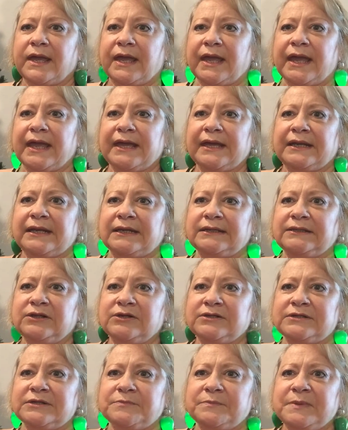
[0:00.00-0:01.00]
And I
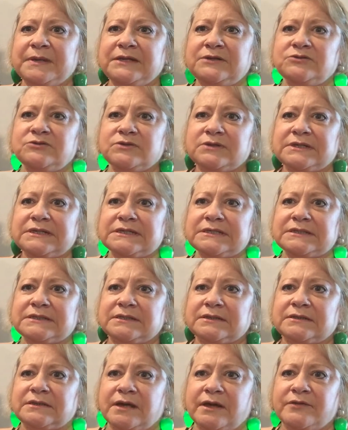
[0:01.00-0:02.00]
looked at Pinterest
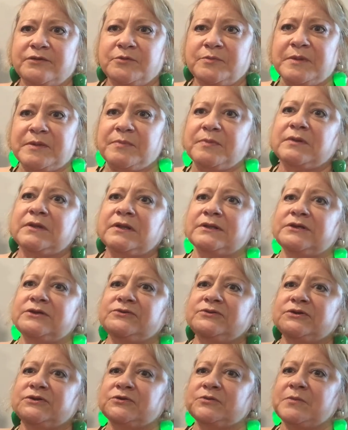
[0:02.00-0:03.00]
and other people on
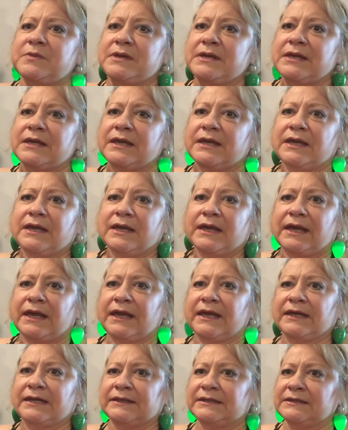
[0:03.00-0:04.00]
YouTube
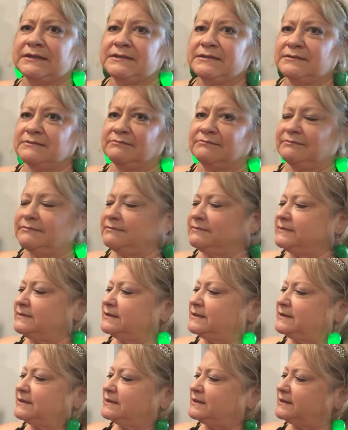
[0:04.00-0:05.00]
and
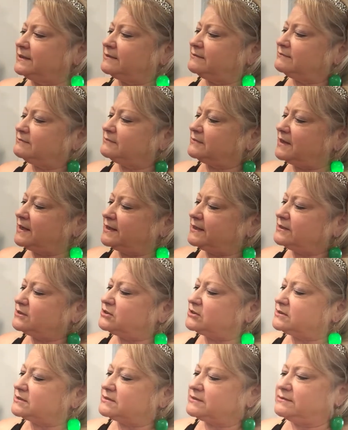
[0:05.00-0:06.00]
kind of
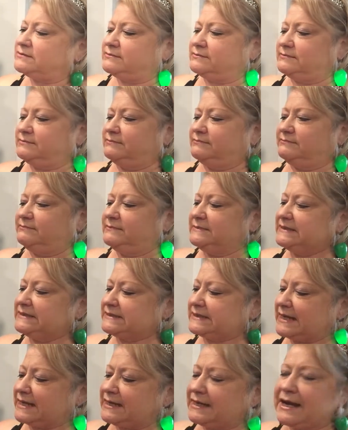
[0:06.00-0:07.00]
just
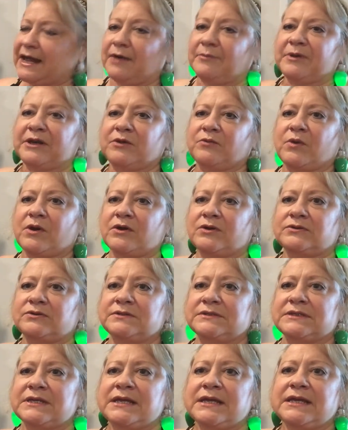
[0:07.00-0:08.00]
decided how many
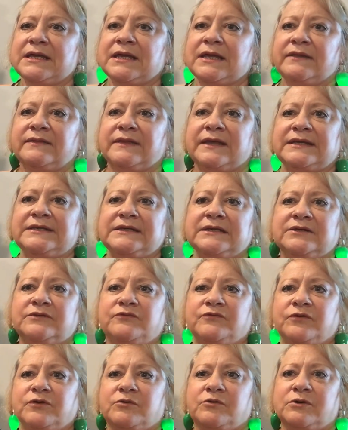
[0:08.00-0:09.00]
rows they did
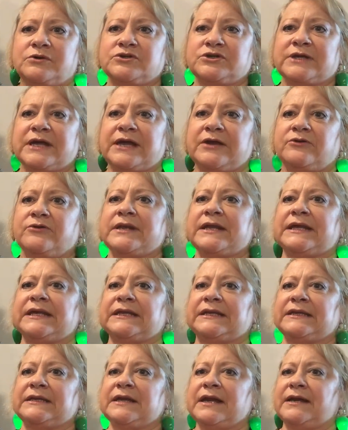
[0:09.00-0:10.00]
for crochet or
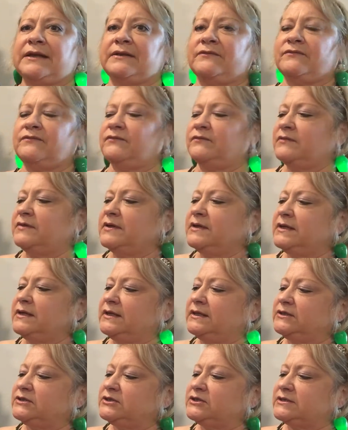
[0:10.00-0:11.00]
knit and kind of
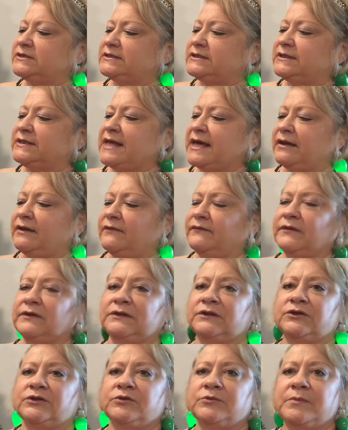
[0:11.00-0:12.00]
just did that on the
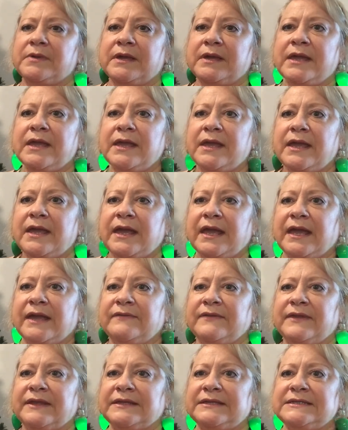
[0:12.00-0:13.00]
loom.
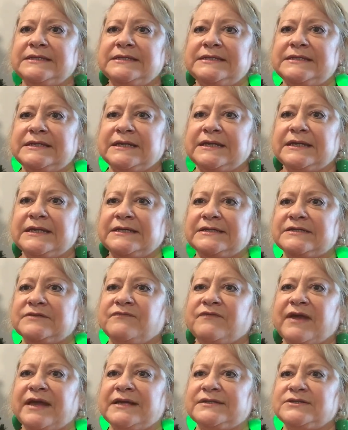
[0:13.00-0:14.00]
And then did his
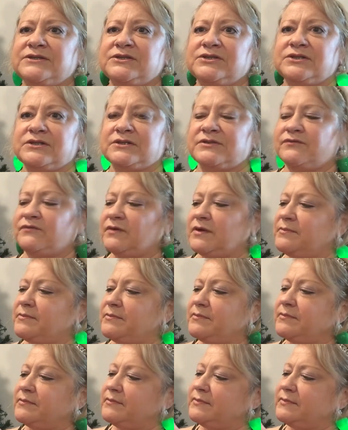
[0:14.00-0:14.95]
face just from